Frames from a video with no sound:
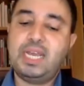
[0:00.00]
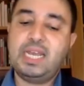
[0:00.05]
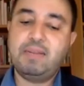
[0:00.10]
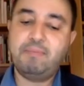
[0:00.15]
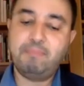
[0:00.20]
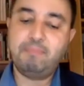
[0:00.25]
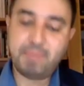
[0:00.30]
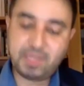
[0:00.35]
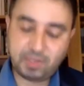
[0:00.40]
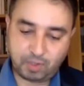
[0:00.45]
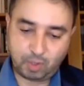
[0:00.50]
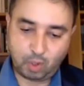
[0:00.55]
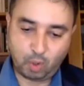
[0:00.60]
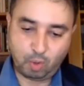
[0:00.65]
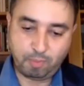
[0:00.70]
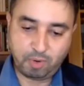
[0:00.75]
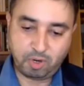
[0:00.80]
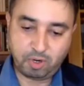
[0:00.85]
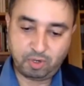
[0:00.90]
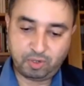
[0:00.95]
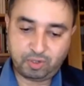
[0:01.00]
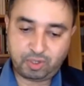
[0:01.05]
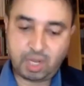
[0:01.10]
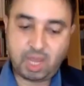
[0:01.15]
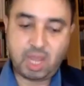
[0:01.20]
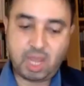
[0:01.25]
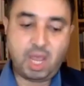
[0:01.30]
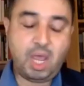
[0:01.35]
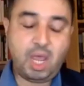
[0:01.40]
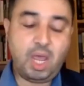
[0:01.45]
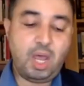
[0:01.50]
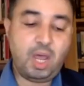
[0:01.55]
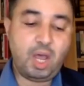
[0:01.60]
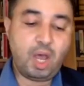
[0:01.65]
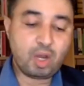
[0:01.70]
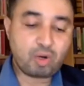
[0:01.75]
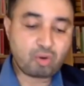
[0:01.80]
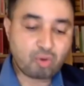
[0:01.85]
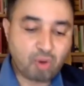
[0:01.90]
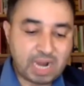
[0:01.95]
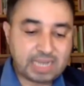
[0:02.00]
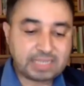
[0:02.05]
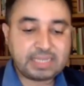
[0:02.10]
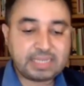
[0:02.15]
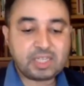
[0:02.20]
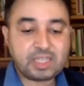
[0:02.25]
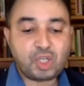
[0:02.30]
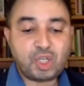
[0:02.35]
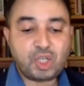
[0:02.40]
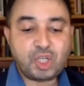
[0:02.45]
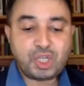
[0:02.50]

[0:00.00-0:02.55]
and misnomers. A crisis